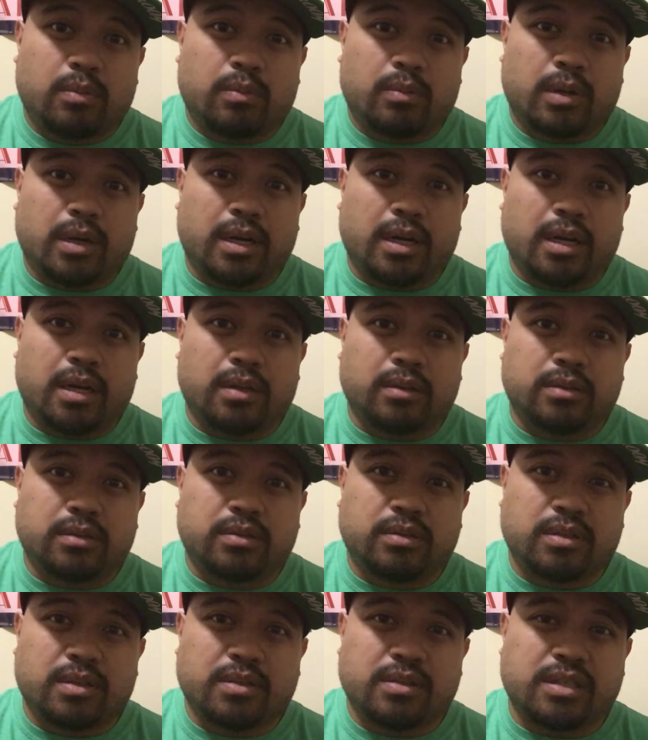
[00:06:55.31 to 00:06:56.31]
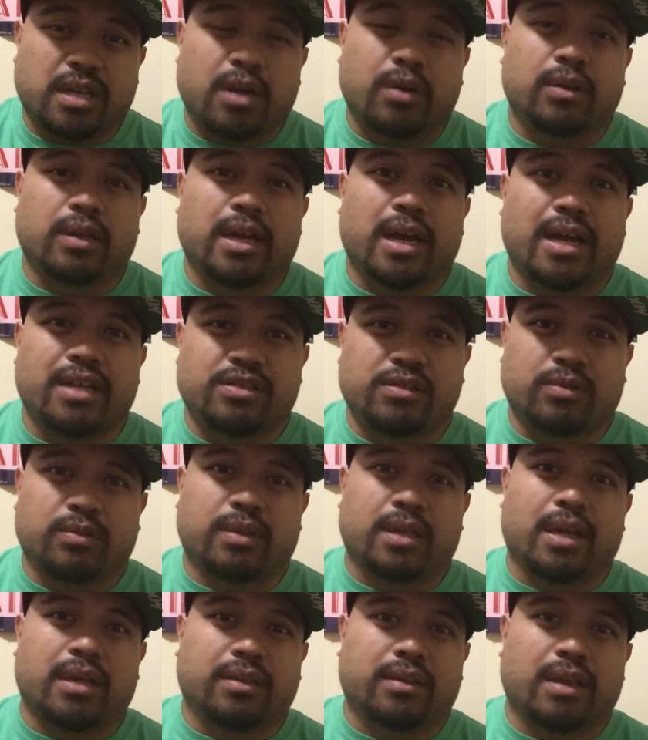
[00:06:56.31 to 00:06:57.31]
But generally, I do
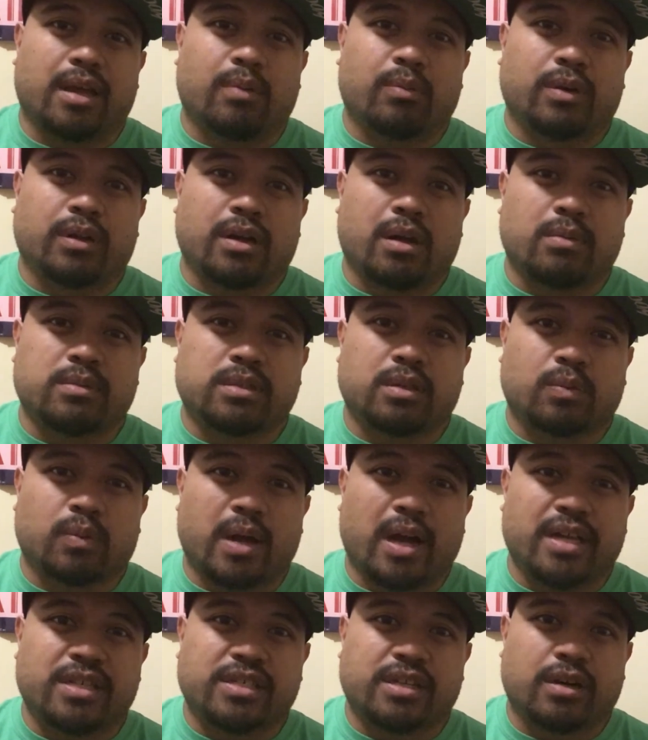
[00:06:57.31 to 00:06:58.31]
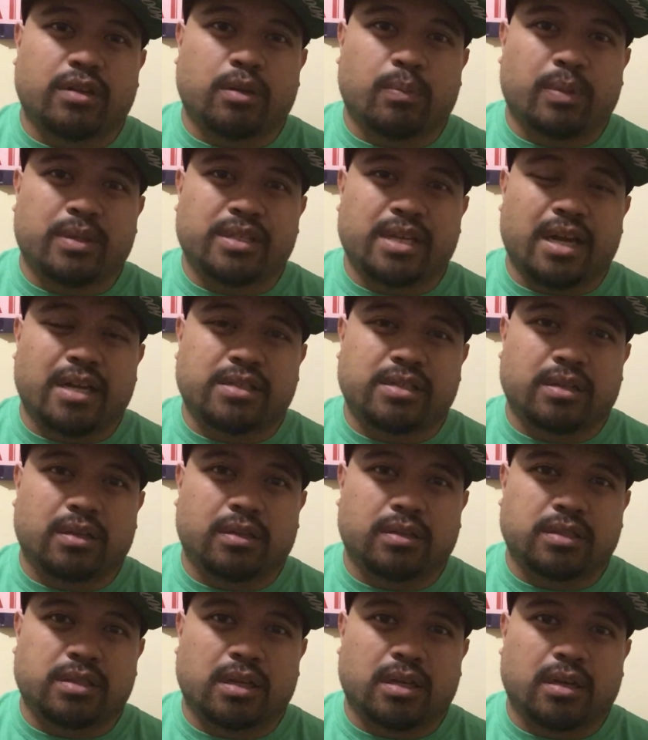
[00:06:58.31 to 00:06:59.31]
think that when it comes to rideshare, the
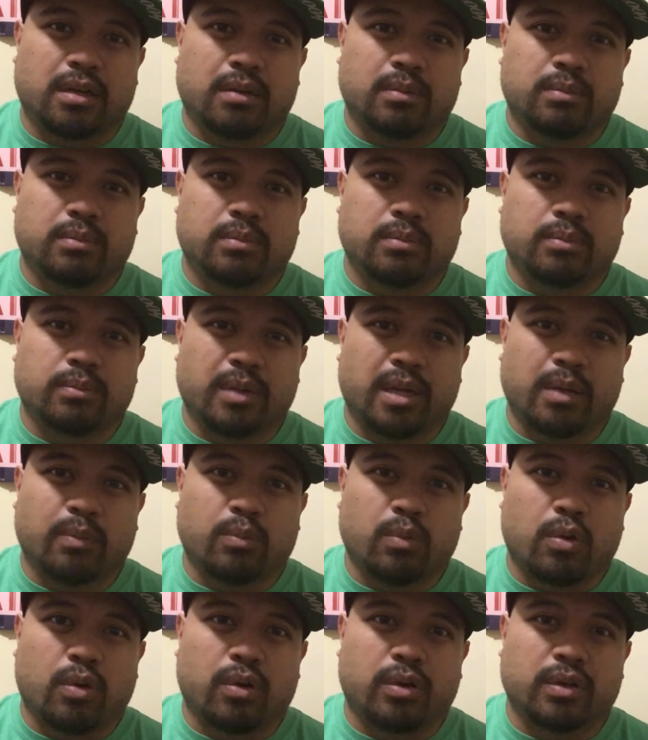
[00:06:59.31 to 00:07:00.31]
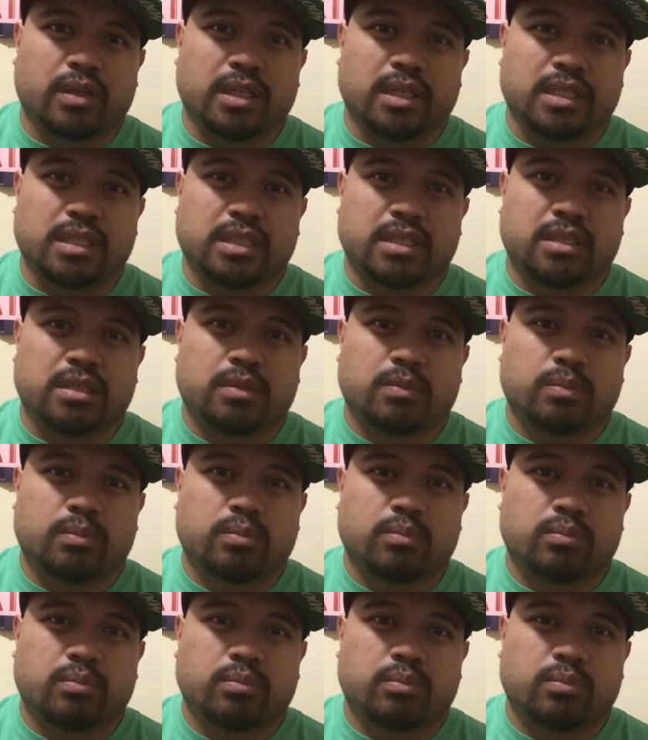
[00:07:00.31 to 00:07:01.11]
potential to make more is